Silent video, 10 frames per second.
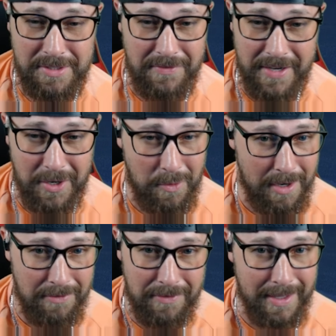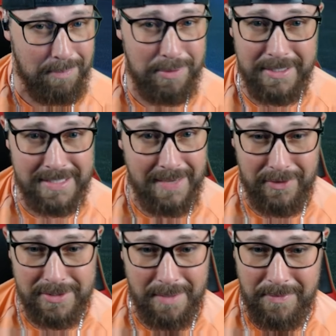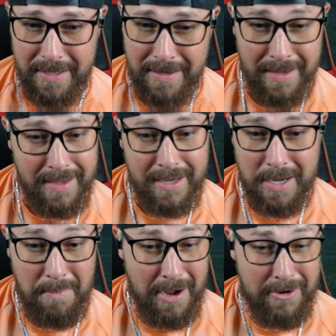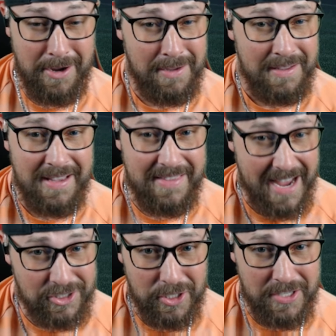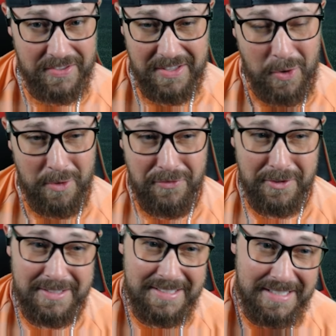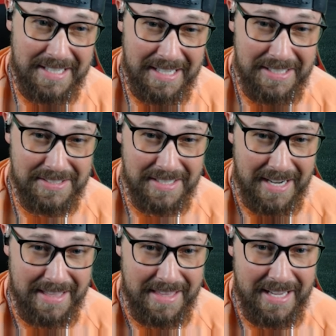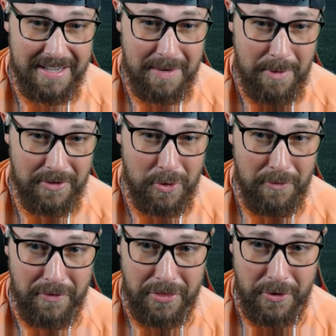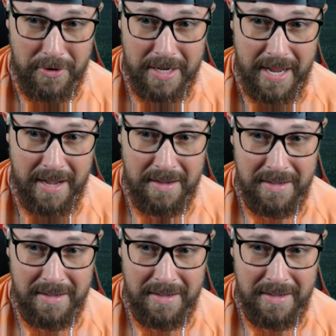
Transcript: the video off, like, please give us something. Kamara is actually going for decent. I think Kamara's going for 30, yeah?